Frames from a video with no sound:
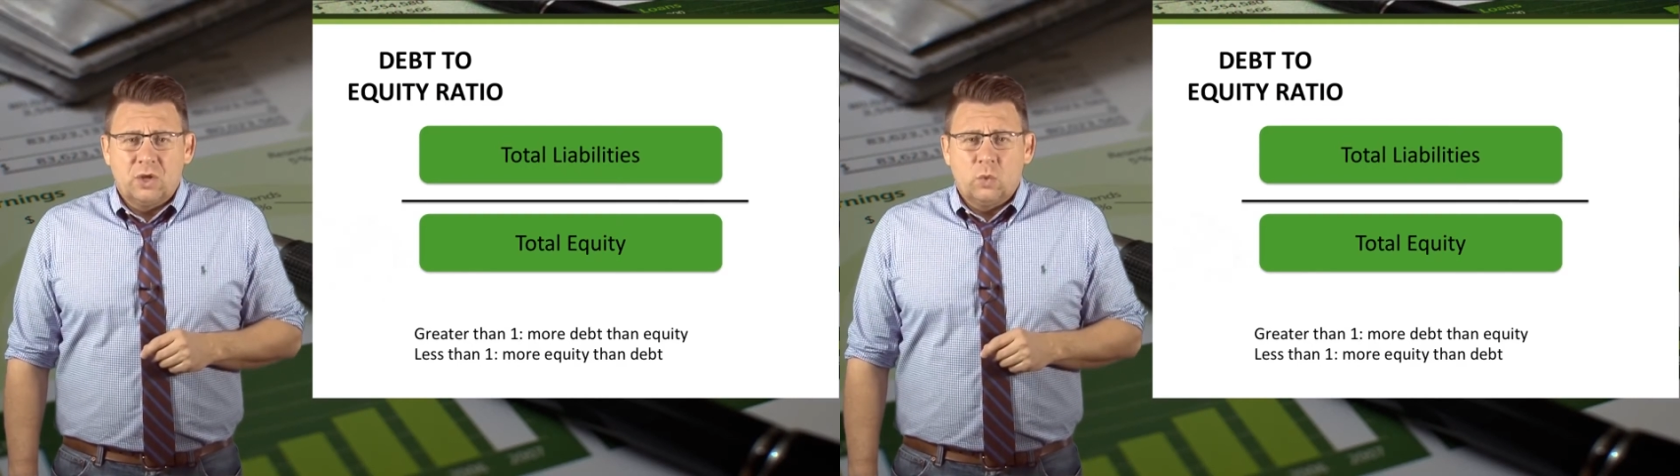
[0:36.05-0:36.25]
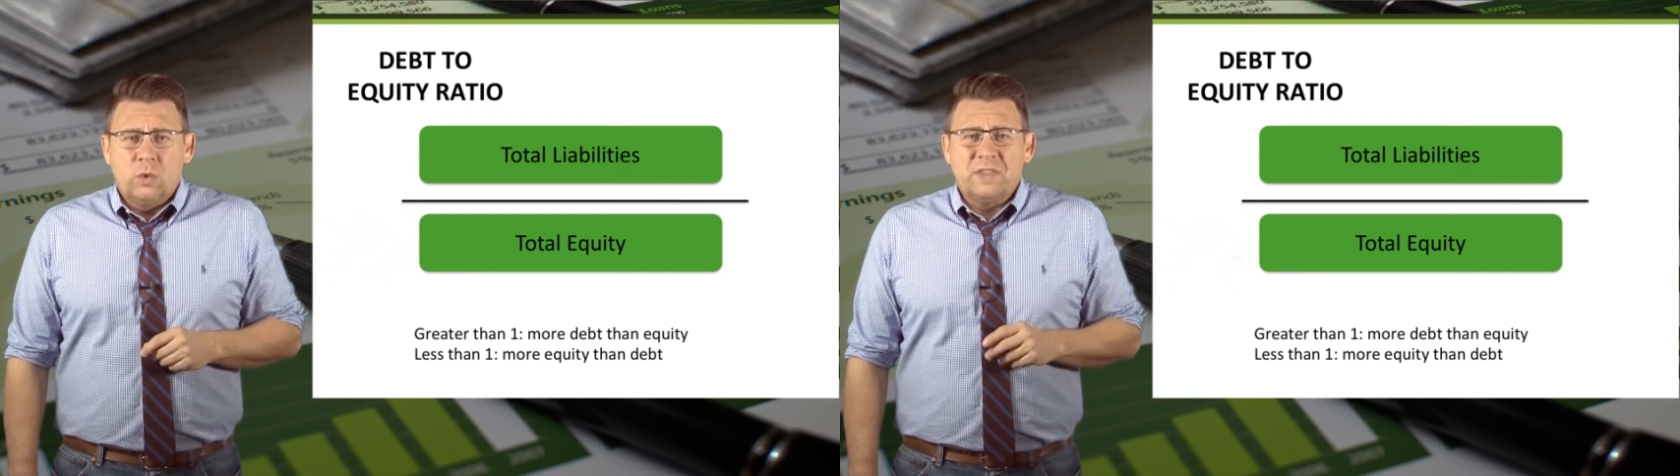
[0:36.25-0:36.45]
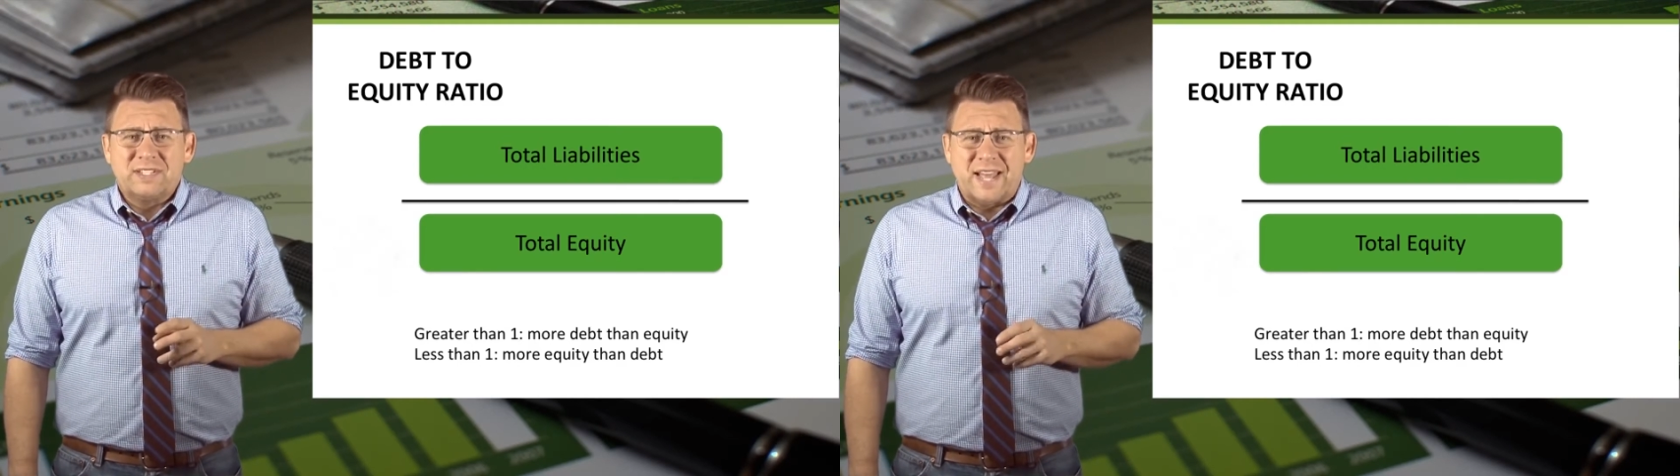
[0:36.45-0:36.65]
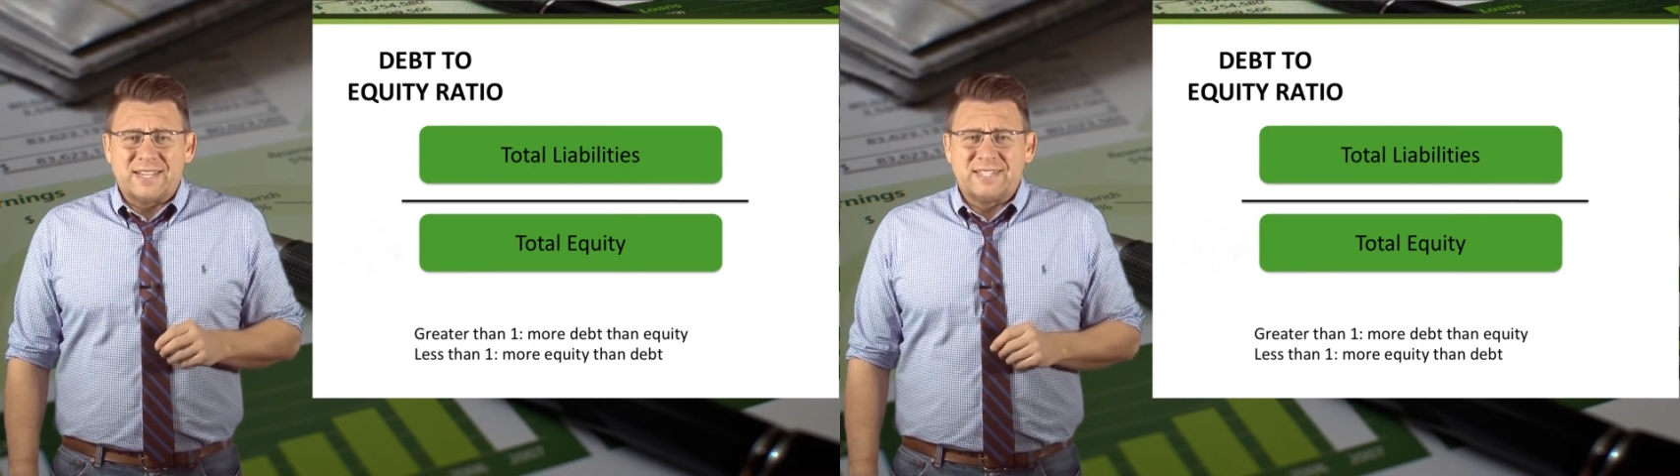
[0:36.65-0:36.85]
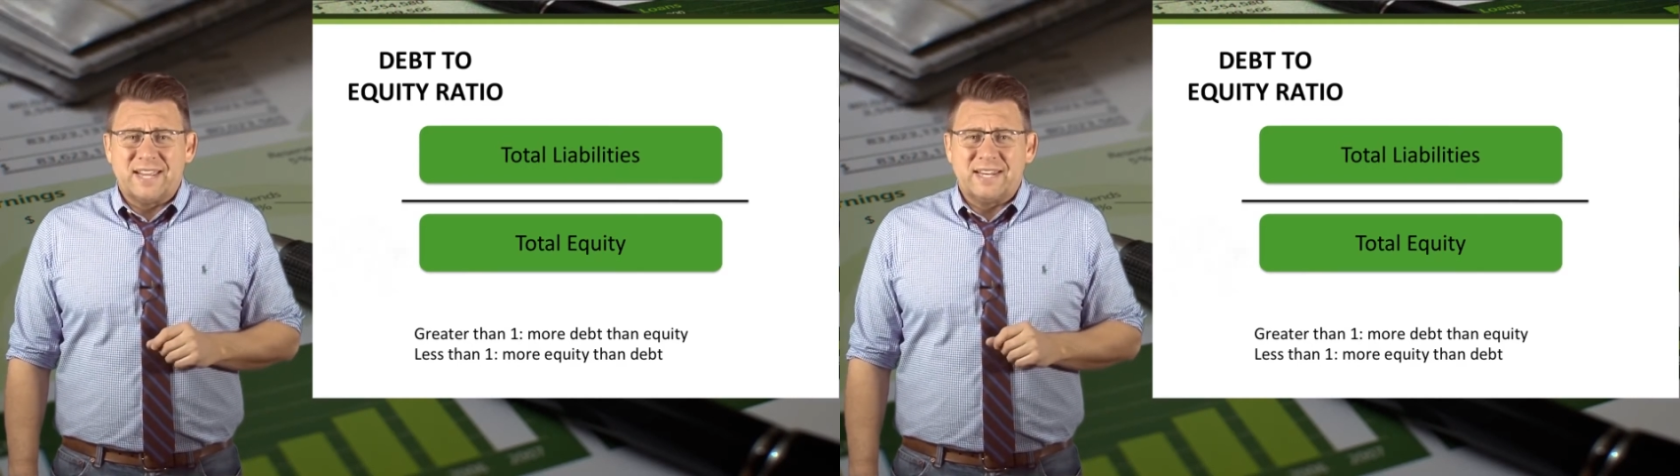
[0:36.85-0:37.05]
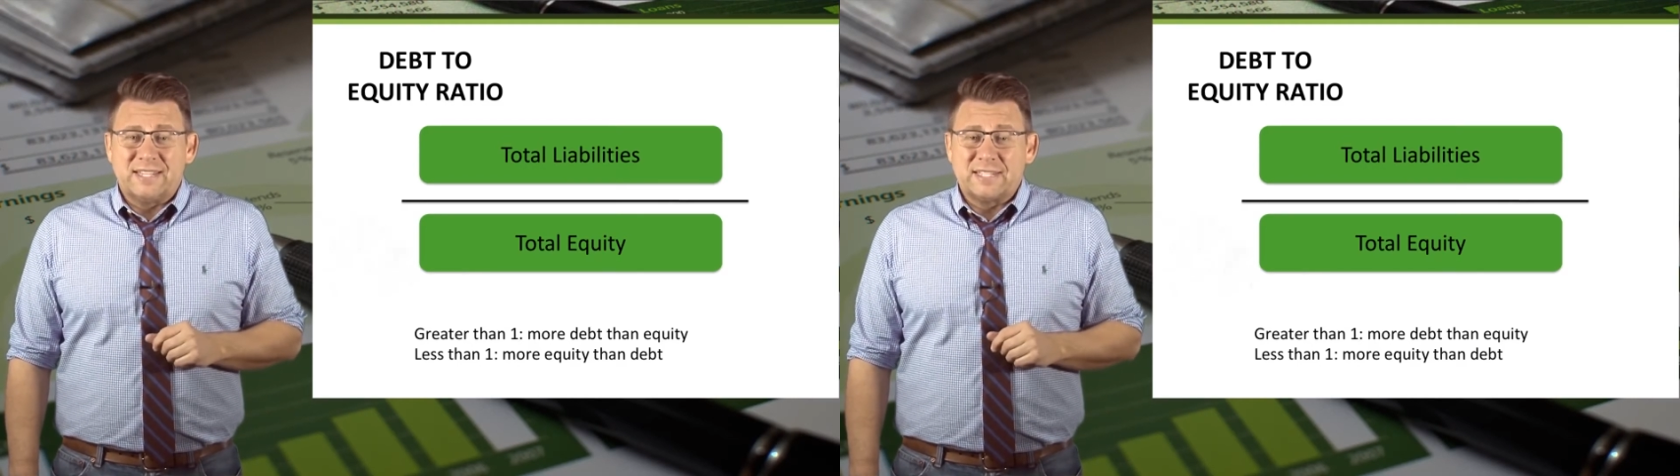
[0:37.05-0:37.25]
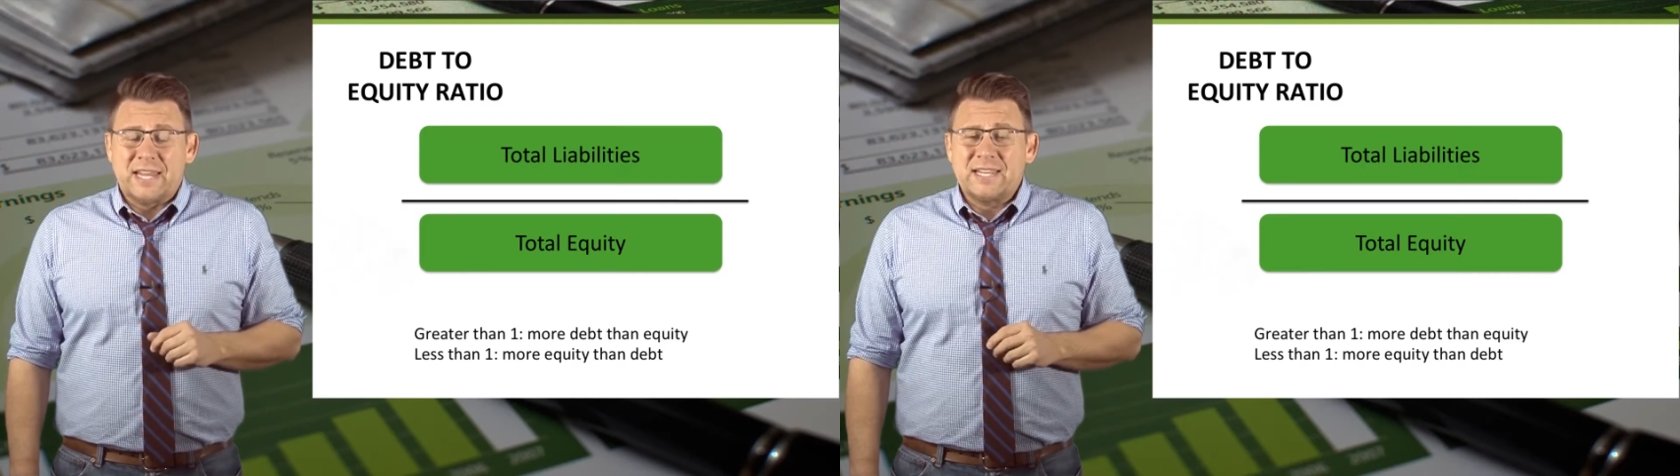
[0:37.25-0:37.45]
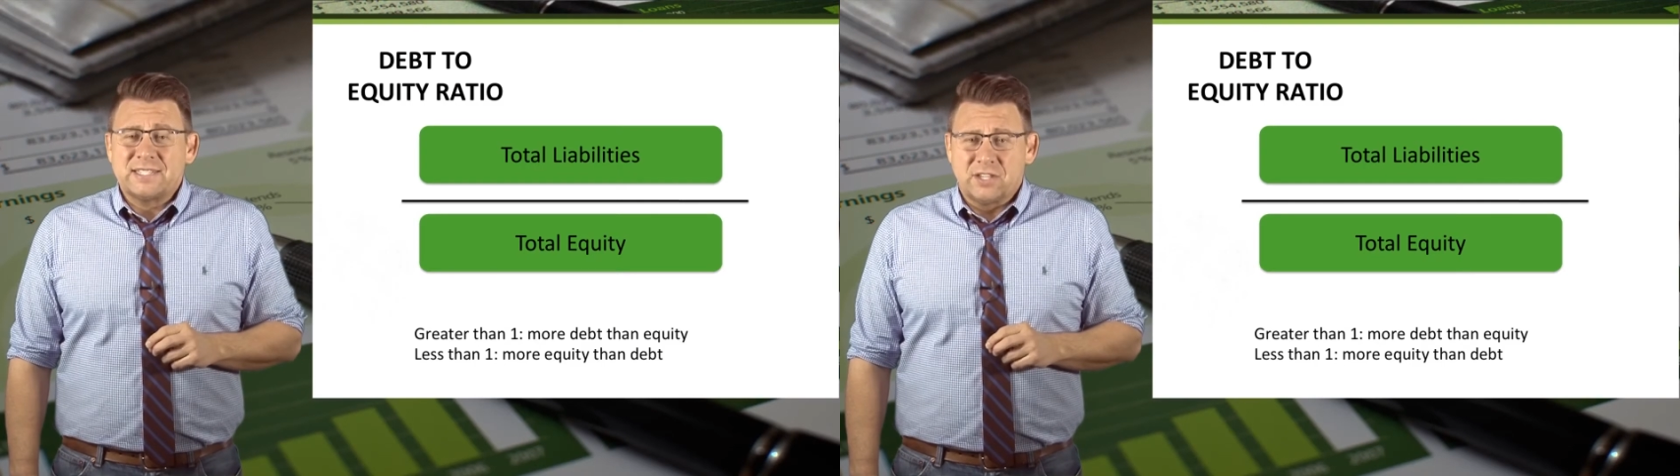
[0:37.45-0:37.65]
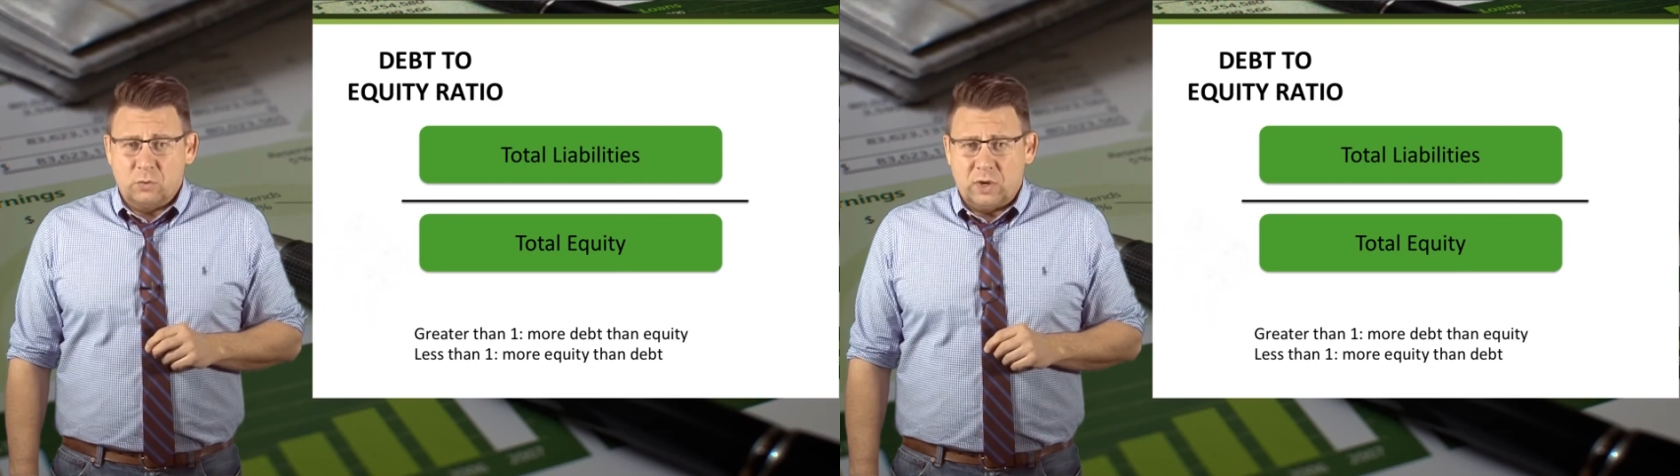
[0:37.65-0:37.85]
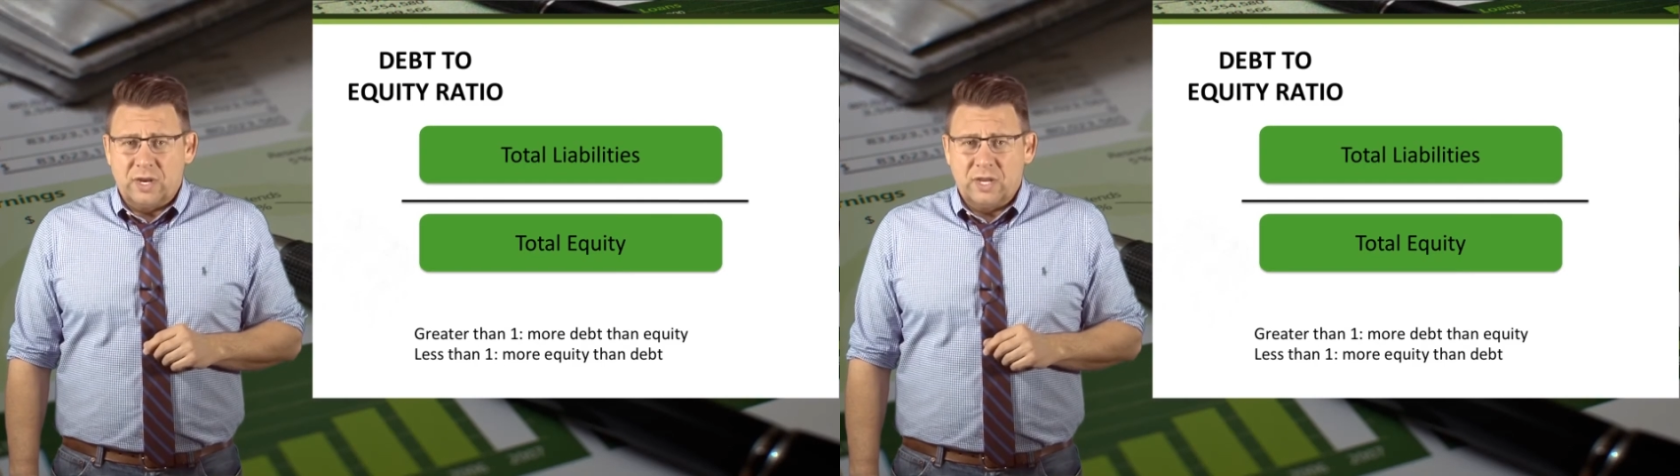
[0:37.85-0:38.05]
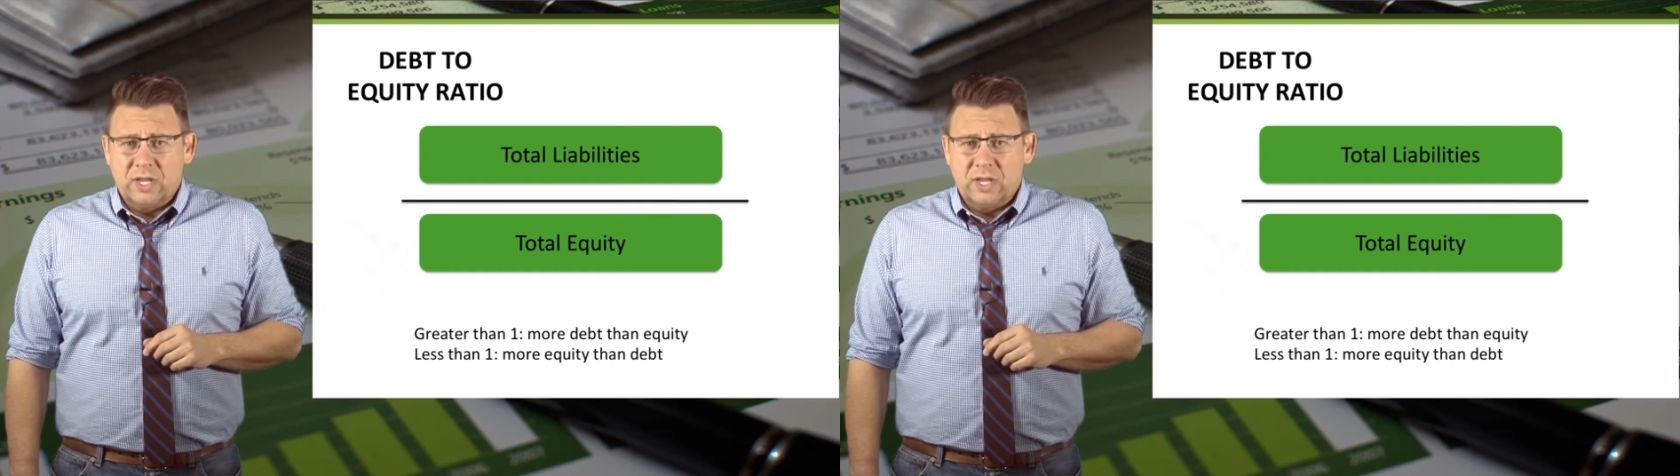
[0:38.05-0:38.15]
When this asset is less than 1,